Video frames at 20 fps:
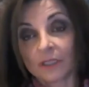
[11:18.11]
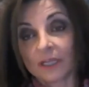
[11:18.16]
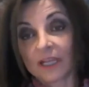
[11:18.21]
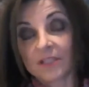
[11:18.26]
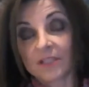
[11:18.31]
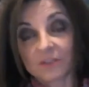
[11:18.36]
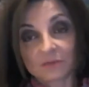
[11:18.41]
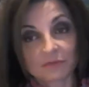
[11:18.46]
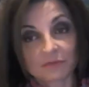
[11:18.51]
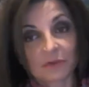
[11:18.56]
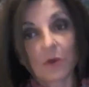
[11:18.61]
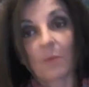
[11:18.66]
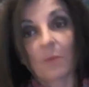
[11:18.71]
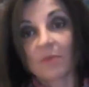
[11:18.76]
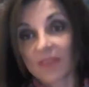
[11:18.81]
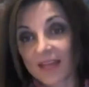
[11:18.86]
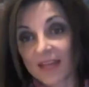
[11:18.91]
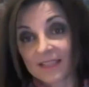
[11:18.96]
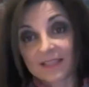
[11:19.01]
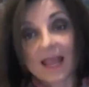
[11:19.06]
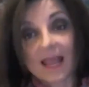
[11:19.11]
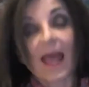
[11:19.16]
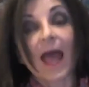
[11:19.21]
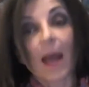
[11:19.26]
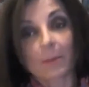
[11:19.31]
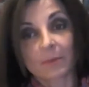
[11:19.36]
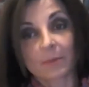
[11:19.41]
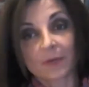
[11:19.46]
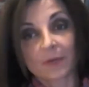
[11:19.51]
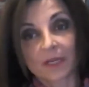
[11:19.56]
It's a film that's
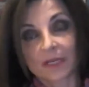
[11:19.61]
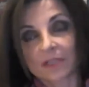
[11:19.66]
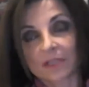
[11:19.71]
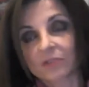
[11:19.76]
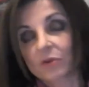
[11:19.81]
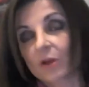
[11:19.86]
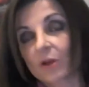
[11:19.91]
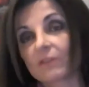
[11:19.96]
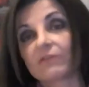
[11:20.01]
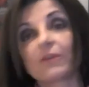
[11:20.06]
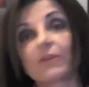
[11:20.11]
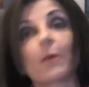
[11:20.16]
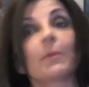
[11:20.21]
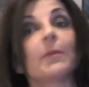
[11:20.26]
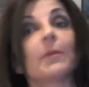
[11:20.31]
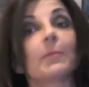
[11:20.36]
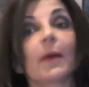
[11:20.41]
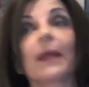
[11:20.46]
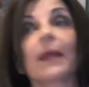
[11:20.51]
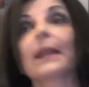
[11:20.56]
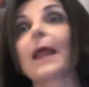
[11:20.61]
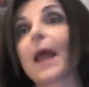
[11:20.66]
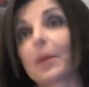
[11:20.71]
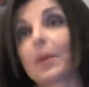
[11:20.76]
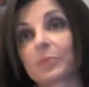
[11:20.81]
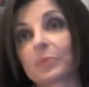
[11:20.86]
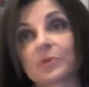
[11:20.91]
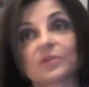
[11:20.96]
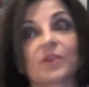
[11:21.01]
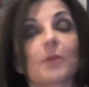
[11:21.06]
happening. It's not a film that might
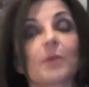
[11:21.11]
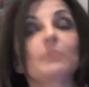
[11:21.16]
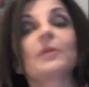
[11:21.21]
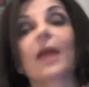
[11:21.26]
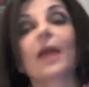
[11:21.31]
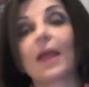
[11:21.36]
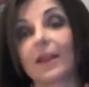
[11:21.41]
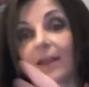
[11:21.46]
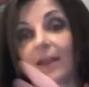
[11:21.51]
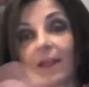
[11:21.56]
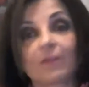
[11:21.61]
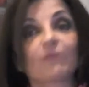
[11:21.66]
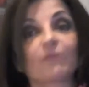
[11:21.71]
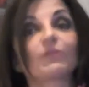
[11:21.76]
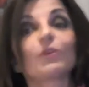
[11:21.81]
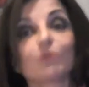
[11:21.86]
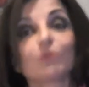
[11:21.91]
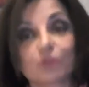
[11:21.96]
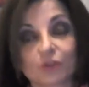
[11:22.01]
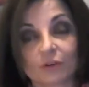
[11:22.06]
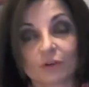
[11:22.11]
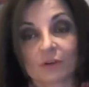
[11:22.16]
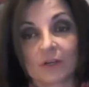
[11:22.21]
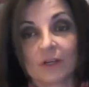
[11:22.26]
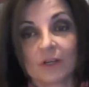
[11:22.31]
happen someday in the future.